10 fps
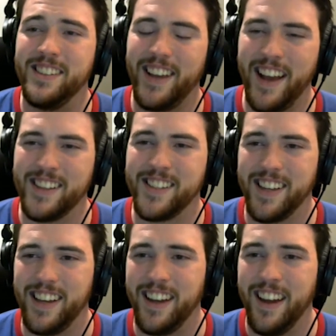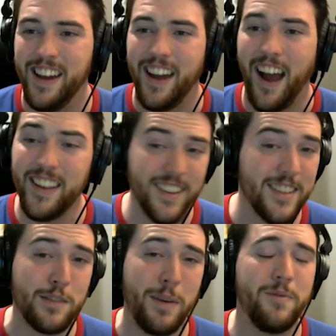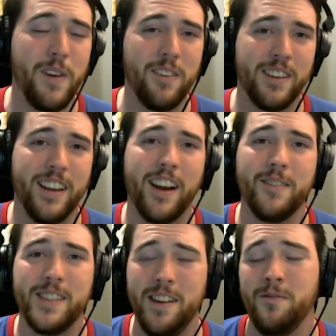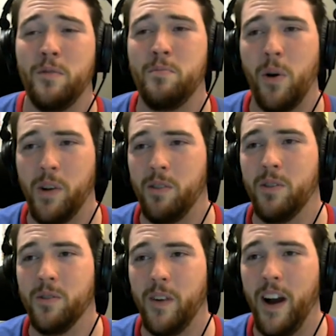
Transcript: is actually, I think this is my favorite thing I've seen from PonyWolf.